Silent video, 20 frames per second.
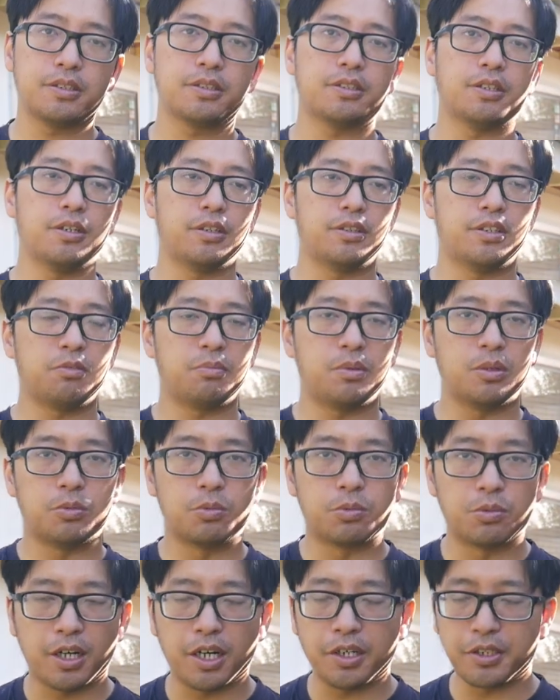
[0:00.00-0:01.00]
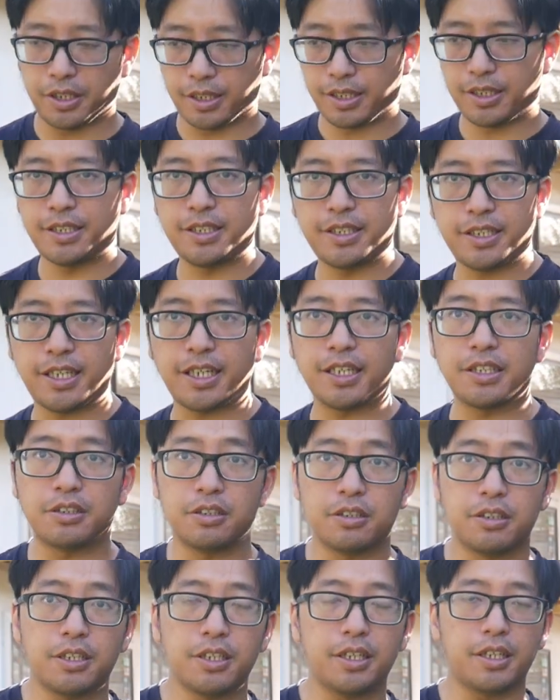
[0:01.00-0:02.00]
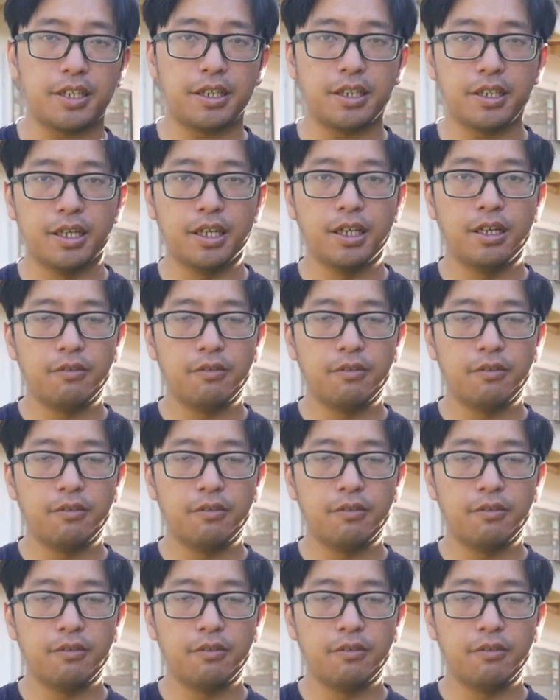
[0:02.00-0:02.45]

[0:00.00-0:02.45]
So they'll be riding knee to knee